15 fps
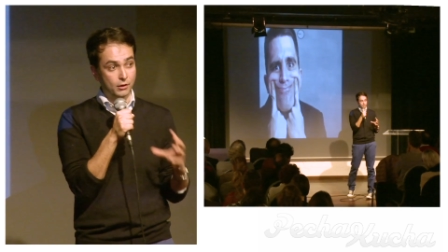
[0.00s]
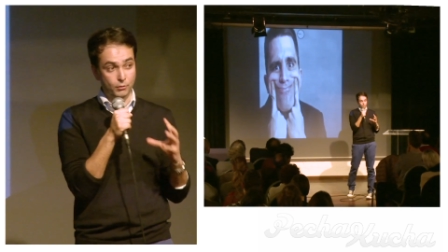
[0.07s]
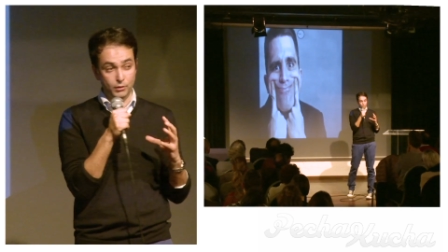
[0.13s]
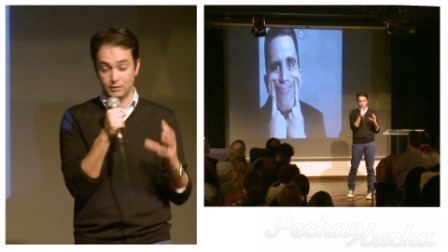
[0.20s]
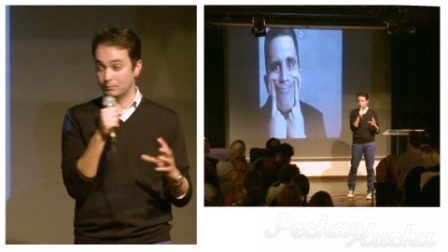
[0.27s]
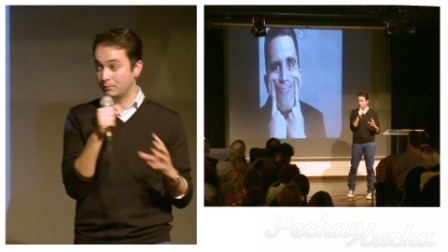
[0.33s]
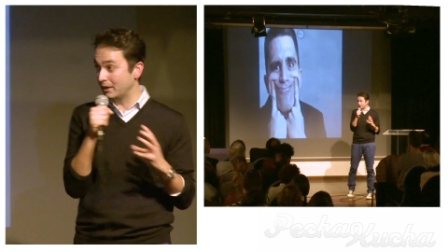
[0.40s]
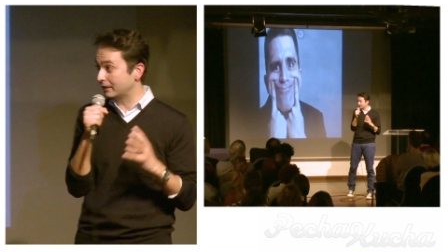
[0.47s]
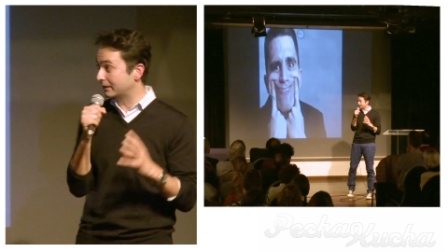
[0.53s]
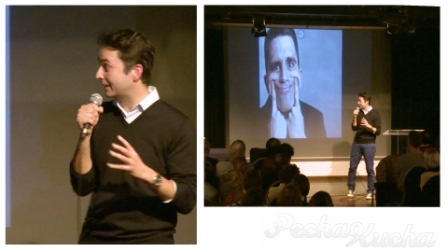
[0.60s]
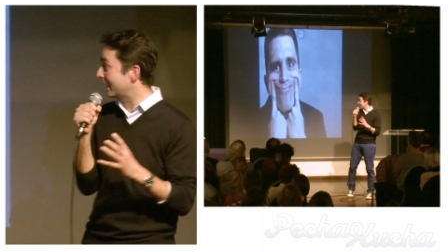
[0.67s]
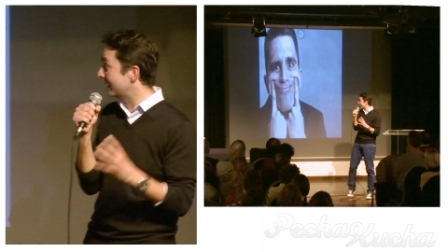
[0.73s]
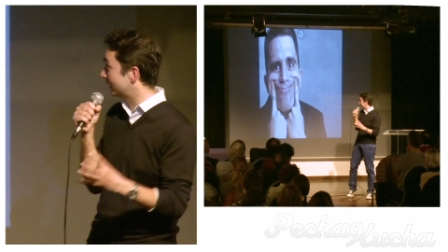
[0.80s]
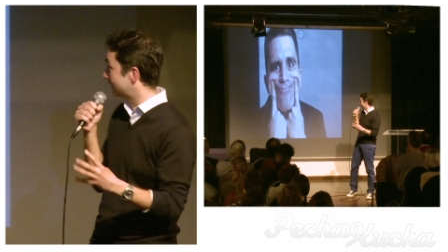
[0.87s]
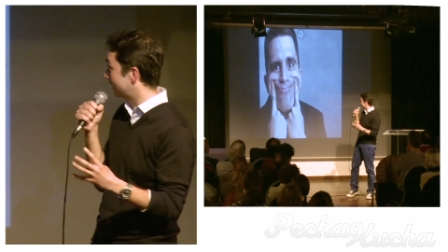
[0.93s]
with big
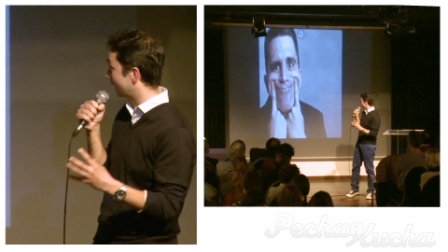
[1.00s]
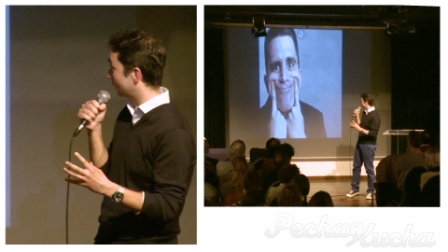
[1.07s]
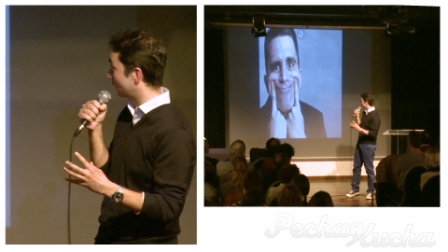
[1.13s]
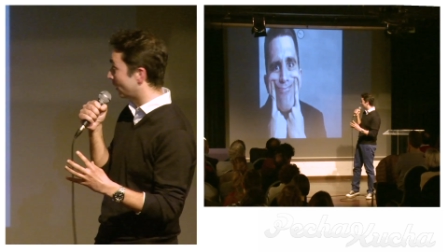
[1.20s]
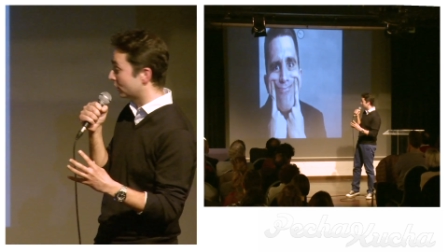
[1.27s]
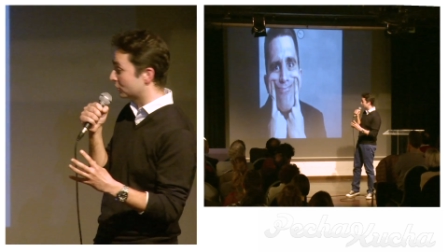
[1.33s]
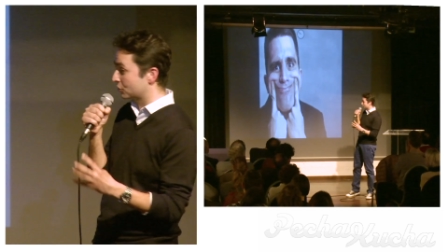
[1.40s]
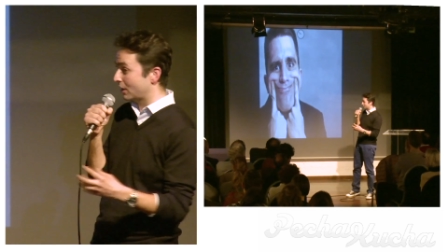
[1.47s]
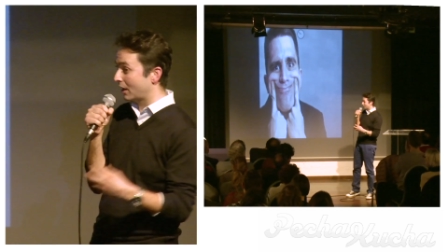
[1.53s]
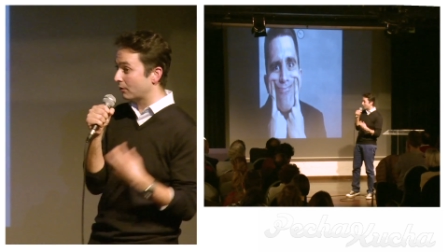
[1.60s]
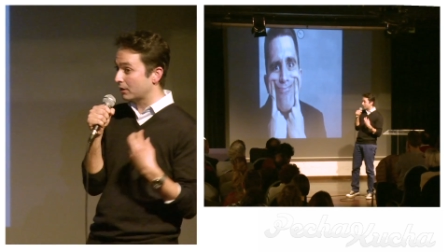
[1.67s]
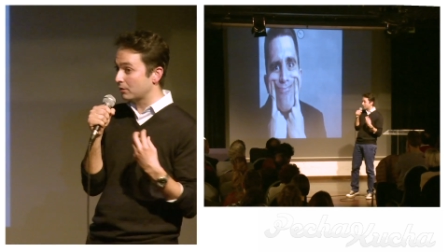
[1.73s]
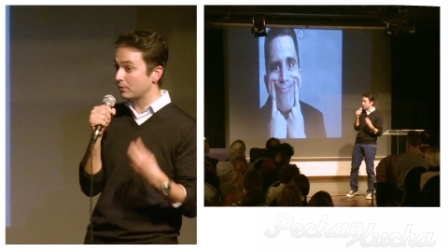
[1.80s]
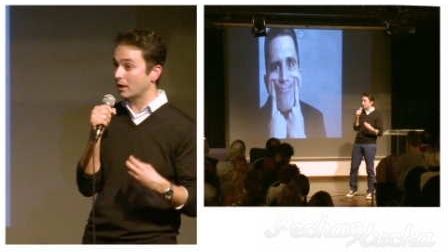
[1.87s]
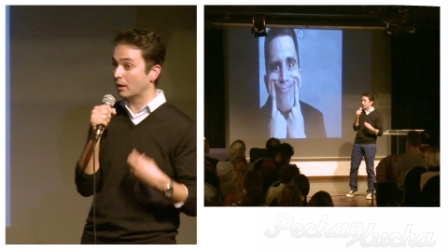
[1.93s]
data technology? How
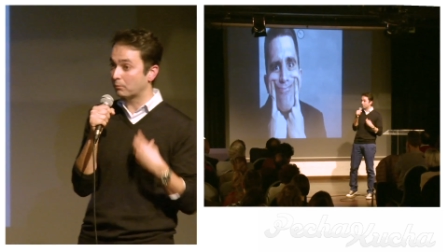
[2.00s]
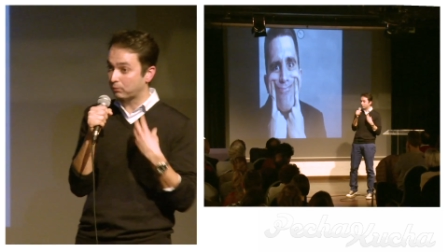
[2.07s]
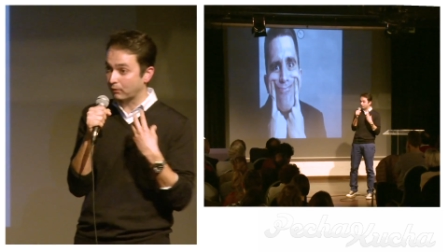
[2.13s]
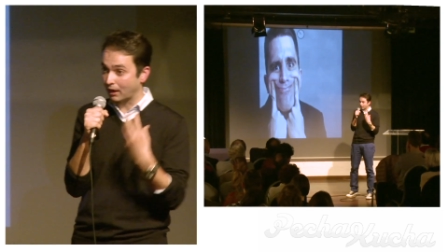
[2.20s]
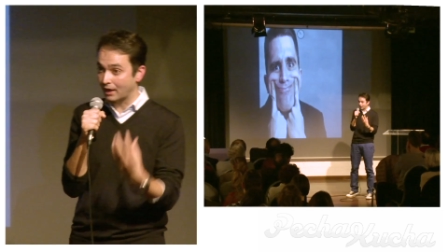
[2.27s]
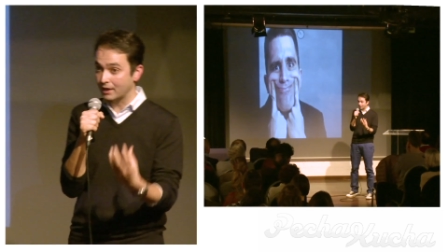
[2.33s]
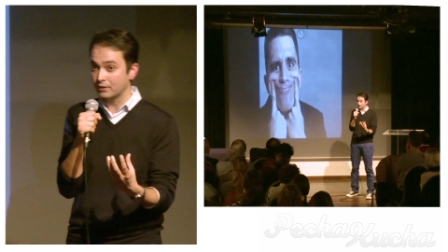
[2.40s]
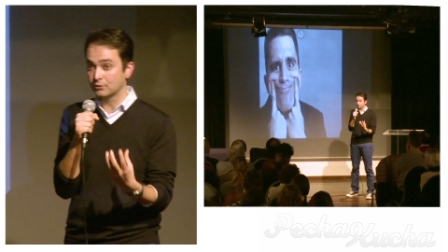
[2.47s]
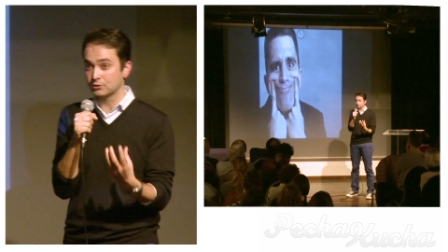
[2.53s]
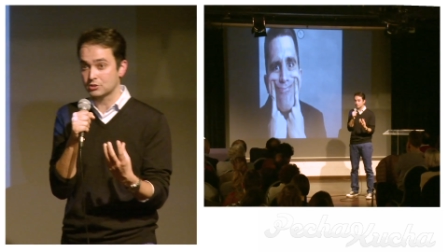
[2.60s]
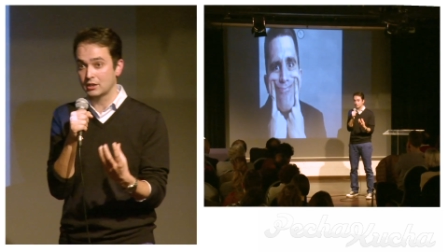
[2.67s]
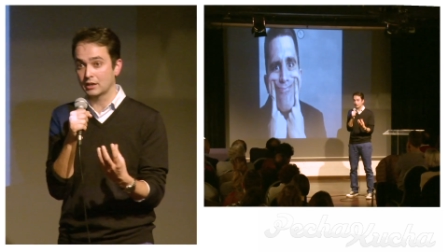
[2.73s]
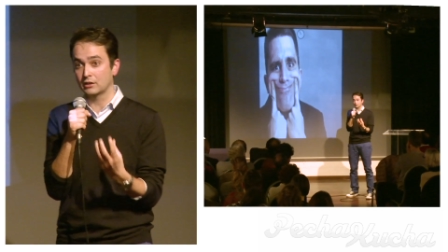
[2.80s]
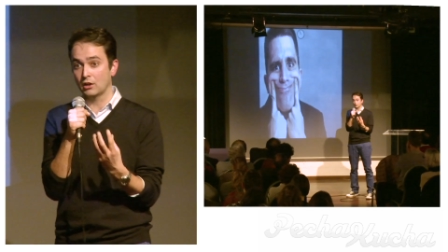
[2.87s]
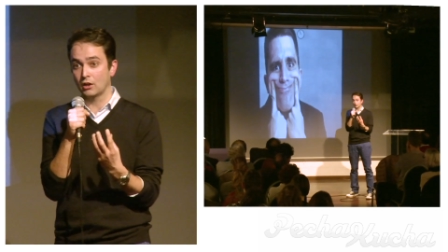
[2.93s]
can we apply those
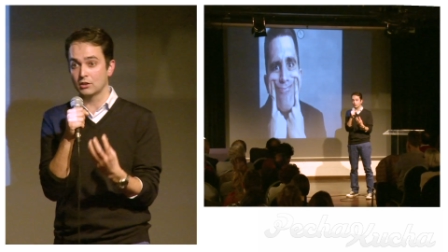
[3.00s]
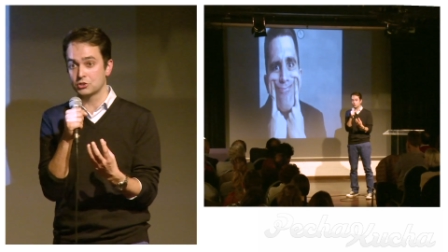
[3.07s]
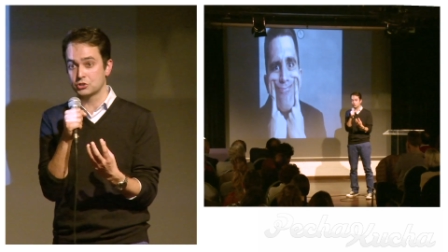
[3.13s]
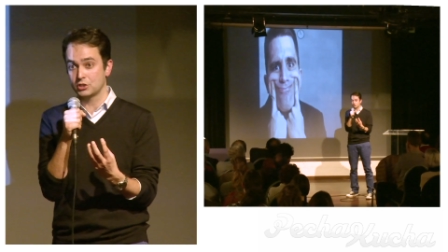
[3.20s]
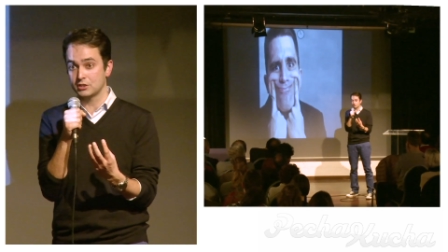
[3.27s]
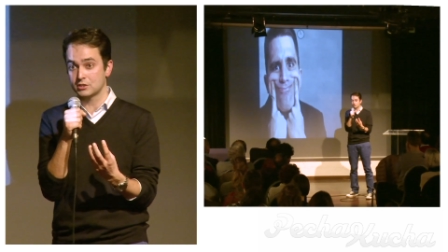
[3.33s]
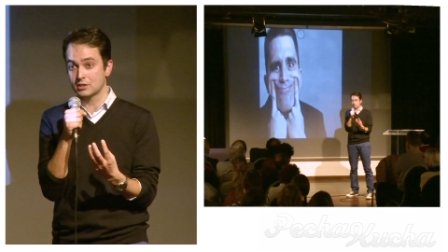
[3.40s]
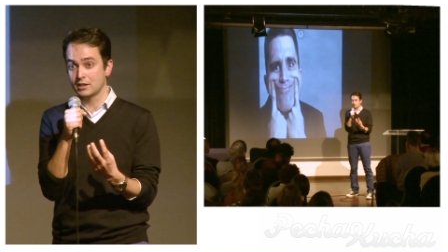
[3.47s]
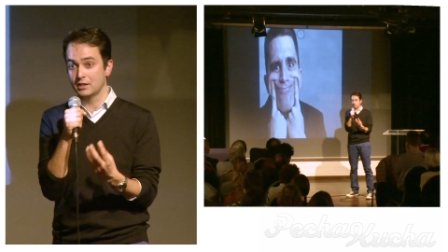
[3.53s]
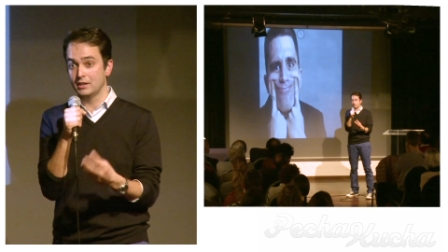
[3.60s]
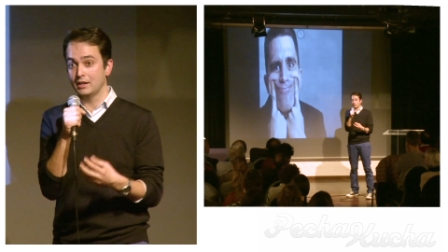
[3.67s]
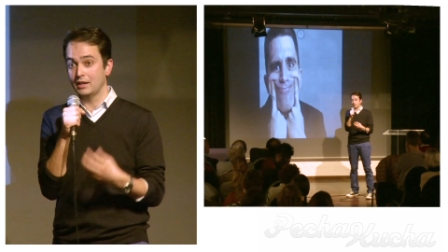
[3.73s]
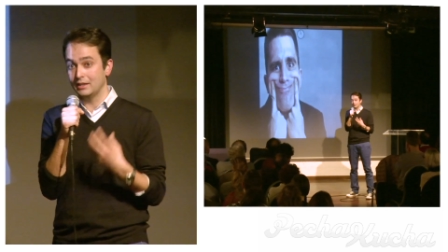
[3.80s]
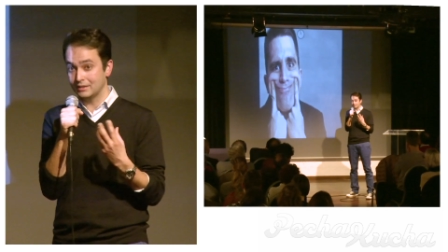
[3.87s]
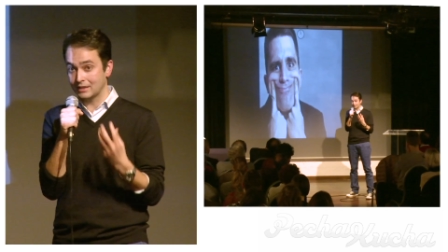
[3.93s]
technologies
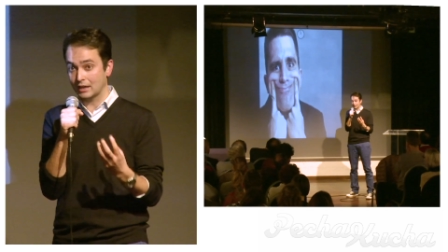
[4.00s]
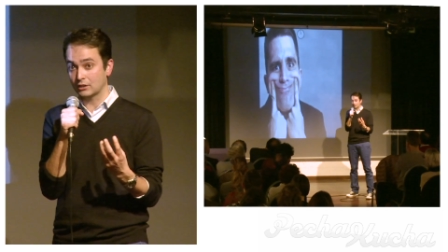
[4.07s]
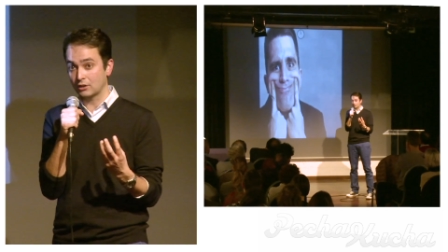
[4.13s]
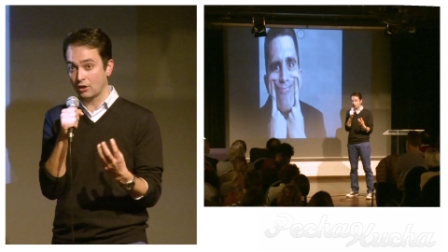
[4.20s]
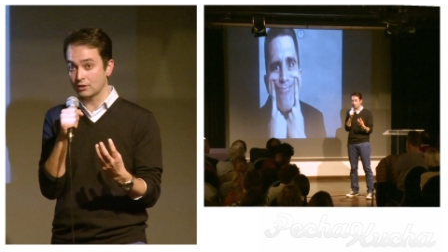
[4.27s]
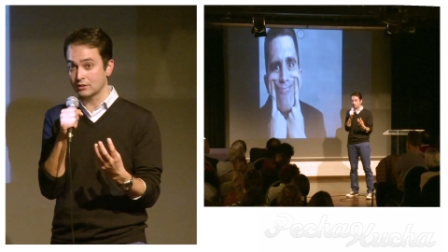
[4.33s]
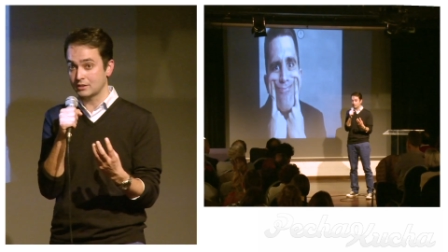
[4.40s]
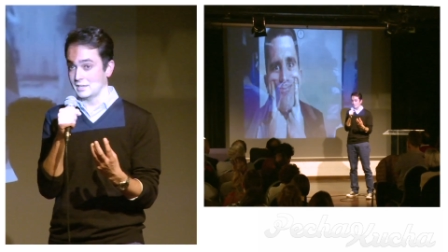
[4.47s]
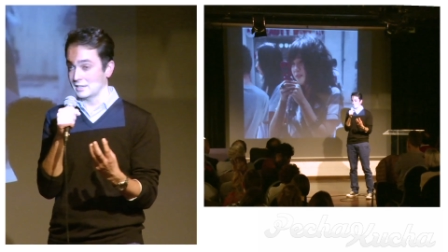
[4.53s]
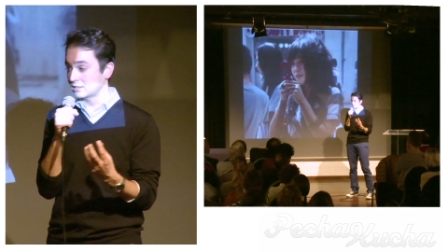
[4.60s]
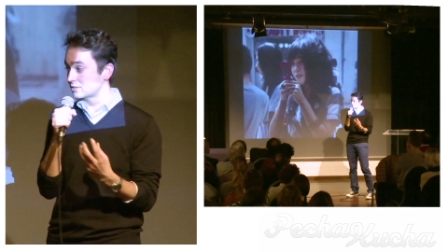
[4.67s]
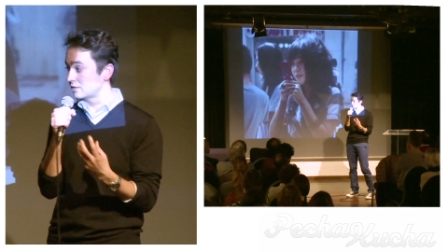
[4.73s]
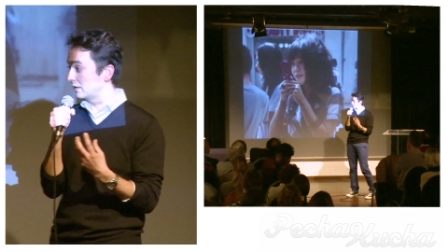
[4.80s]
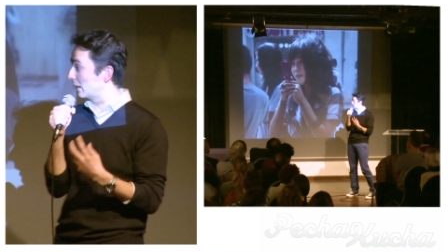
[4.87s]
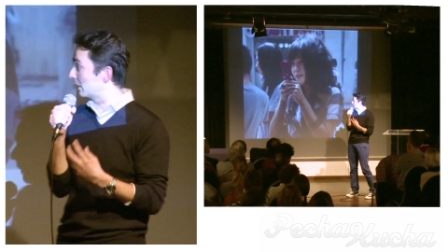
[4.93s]
in that
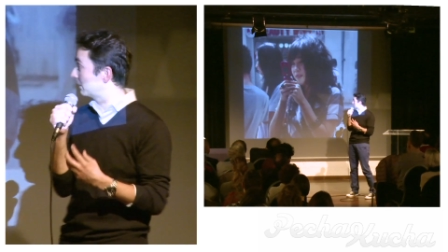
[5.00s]
context and